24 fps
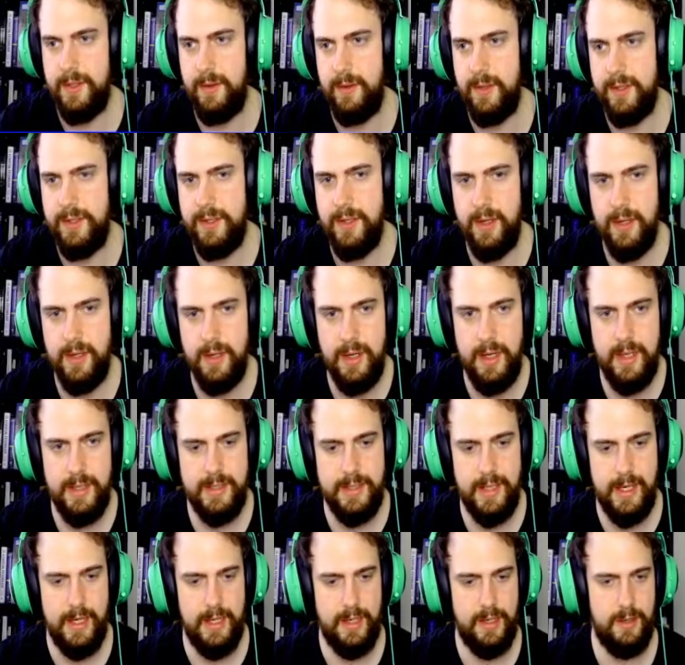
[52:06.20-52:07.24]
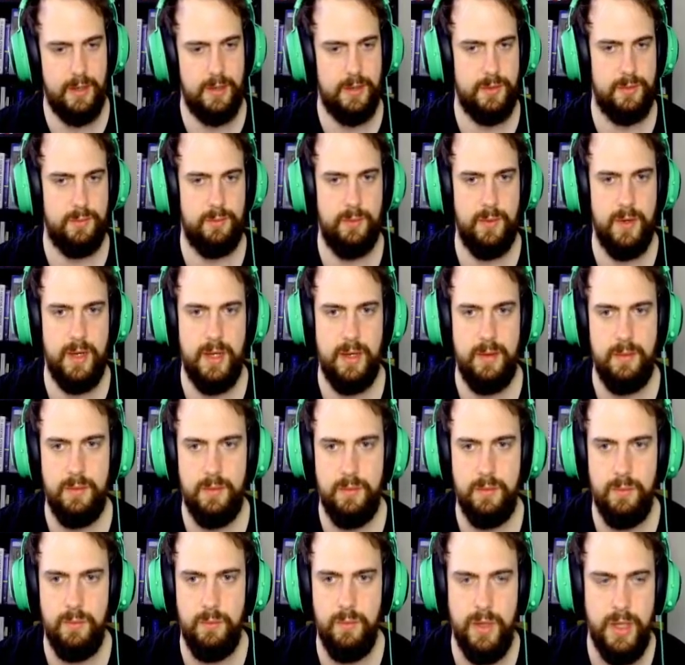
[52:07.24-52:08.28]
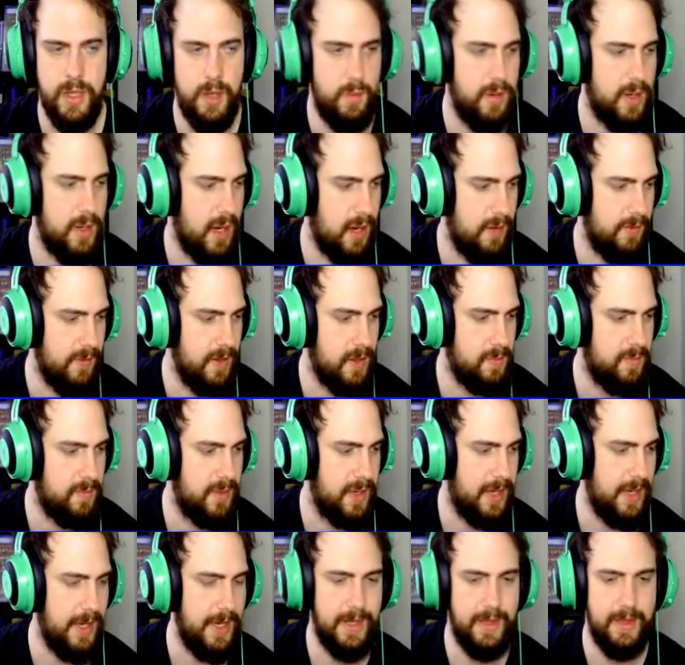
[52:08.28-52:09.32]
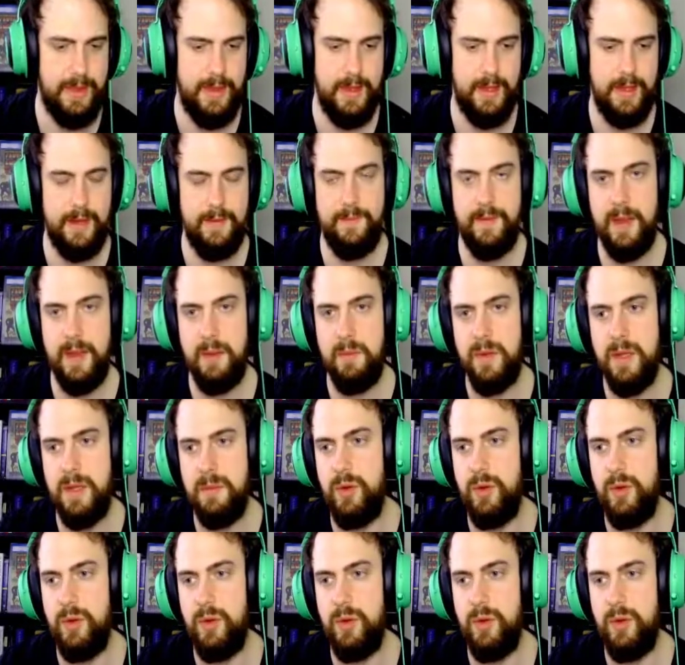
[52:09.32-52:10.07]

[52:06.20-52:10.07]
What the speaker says: it's not entirely good because we know we can't really play anything. I think I'm going to